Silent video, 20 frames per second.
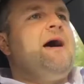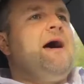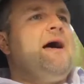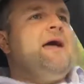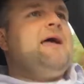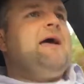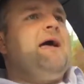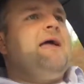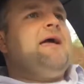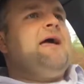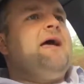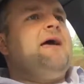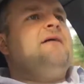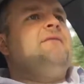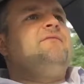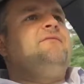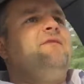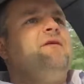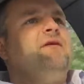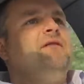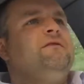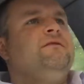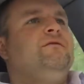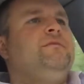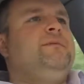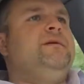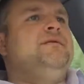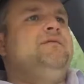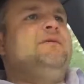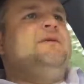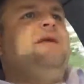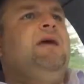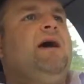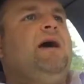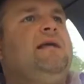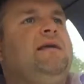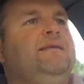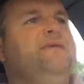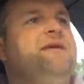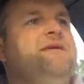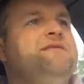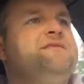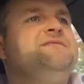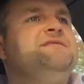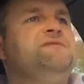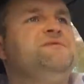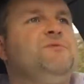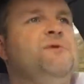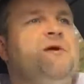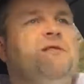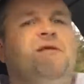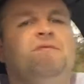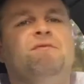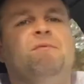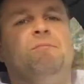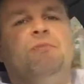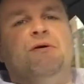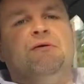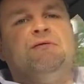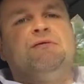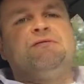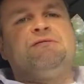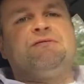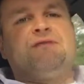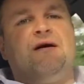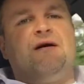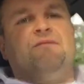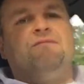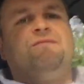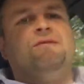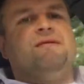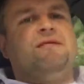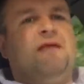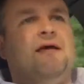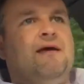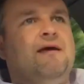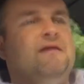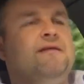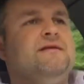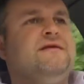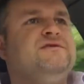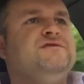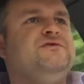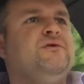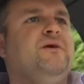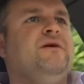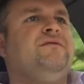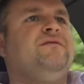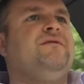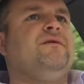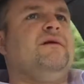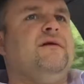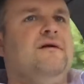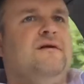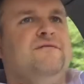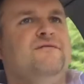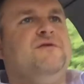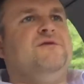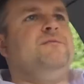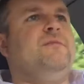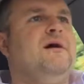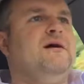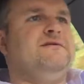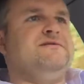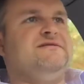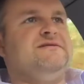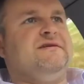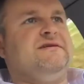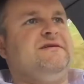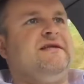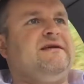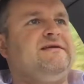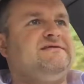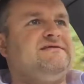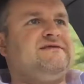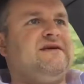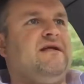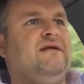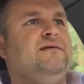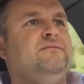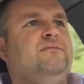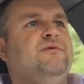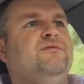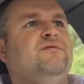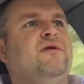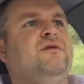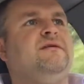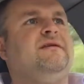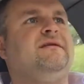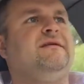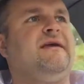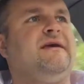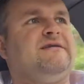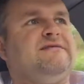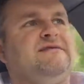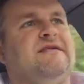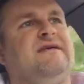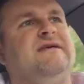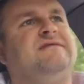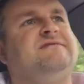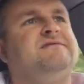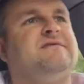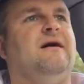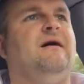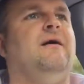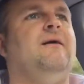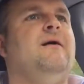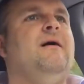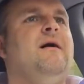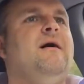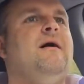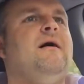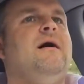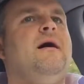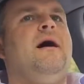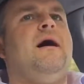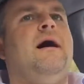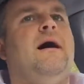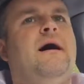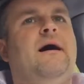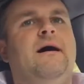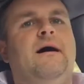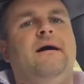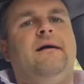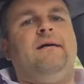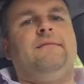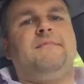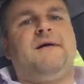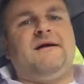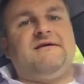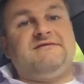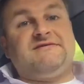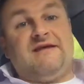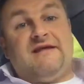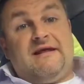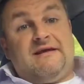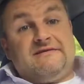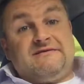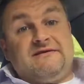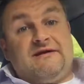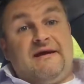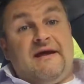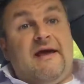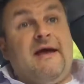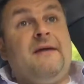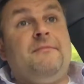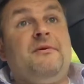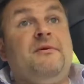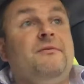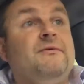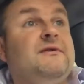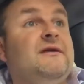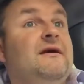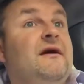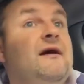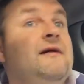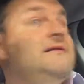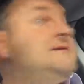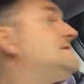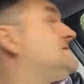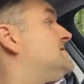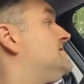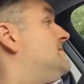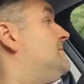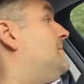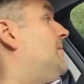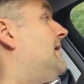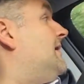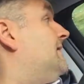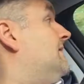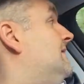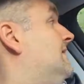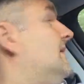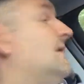I have a little bit of idiotic tendencies where I love to build the stuff and then enjoy it for a few months and then sell it and move on to the next thing. So I'm not going to say that isn't going to happen with the Cutlass, but